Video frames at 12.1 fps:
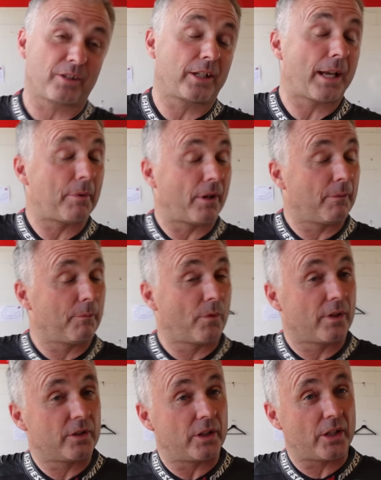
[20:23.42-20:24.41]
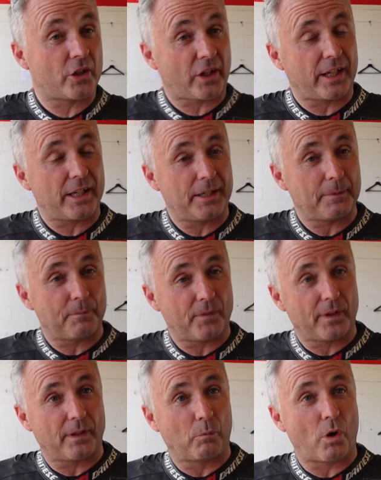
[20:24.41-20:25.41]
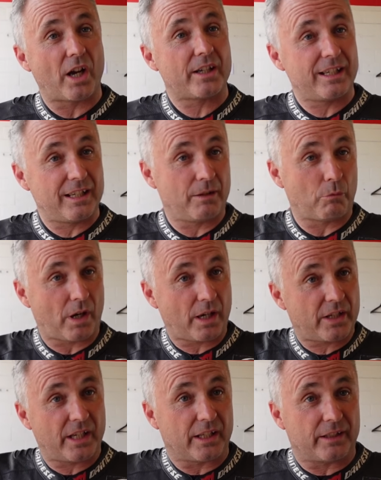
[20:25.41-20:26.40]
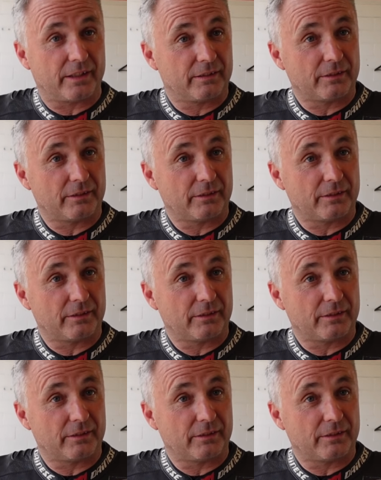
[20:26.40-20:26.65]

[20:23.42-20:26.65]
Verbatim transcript: yeah, but did you see what I did? What I did?